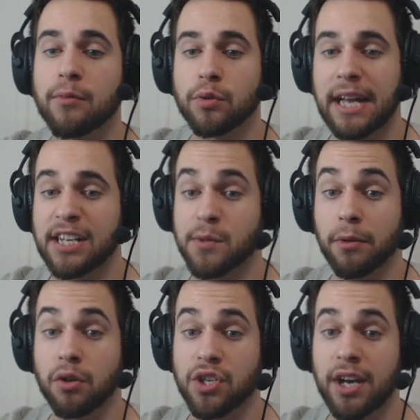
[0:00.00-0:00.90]
damage with that
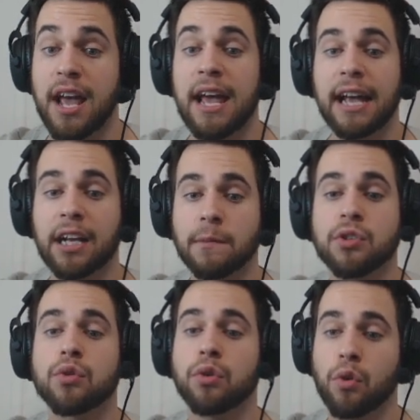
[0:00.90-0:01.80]
explosion. It
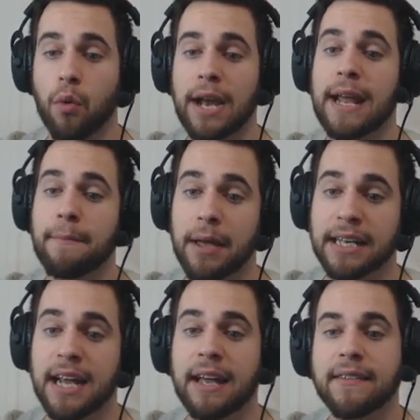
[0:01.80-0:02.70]
comes through quite a
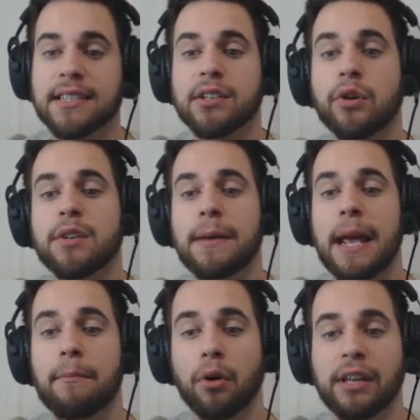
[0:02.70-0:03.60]
bit. This is going to
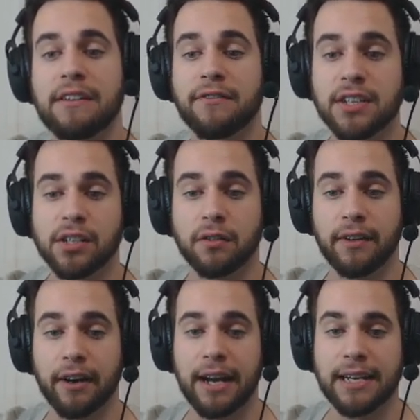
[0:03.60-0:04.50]
be a bulky physical
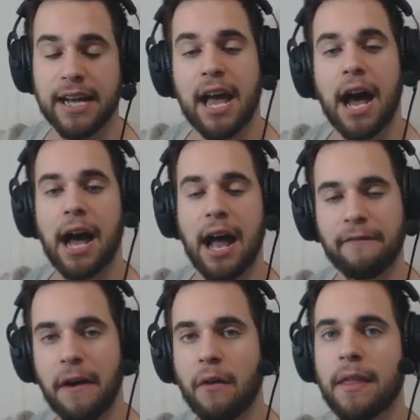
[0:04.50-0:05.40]
variant. I
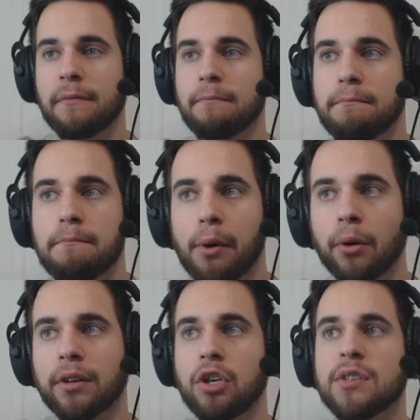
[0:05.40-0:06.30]
found that
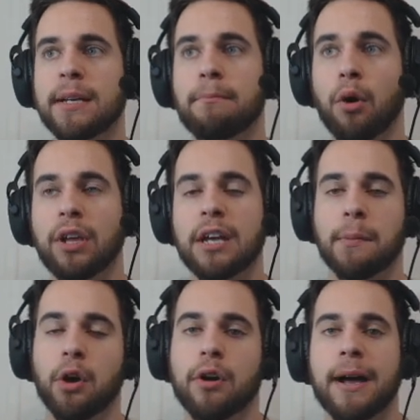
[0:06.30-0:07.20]
using bulkier
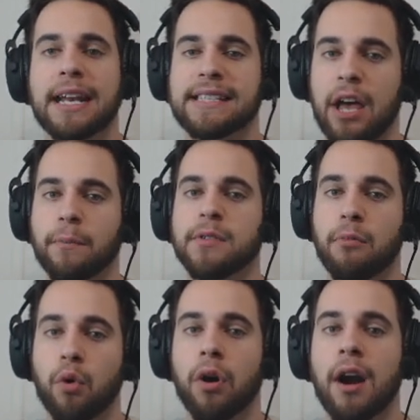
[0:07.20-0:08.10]
Pokemon has helped
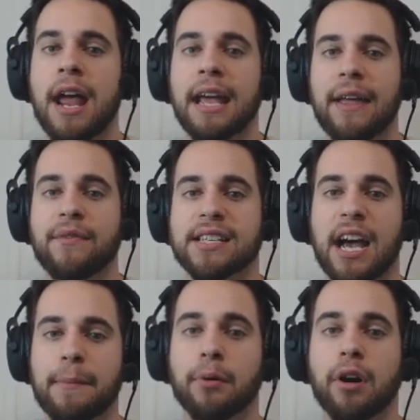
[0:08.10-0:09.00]
more in this
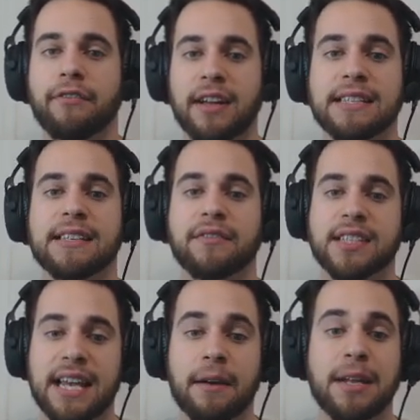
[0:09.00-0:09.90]
hyper-offensive
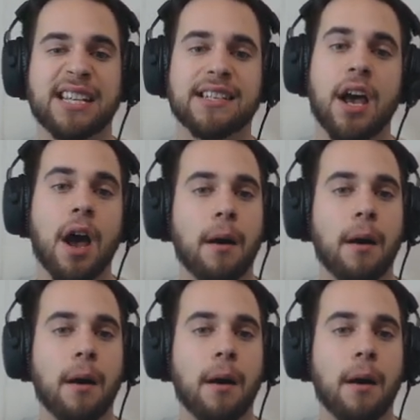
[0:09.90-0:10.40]
set because